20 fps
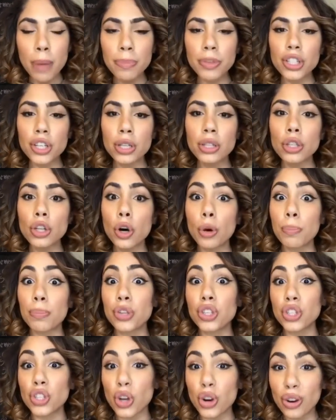just
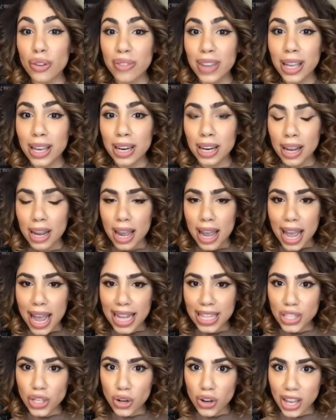observe it and
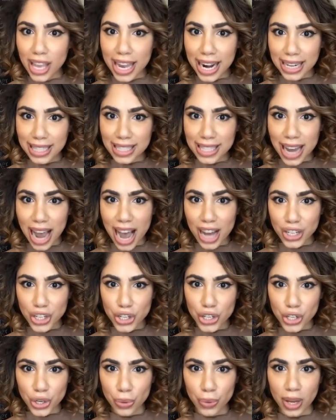don't get attached
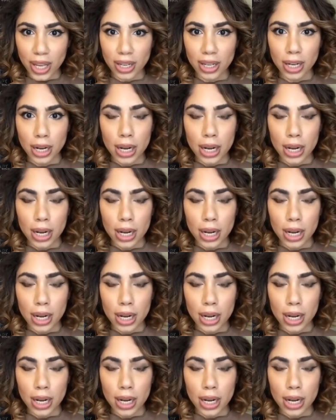to it.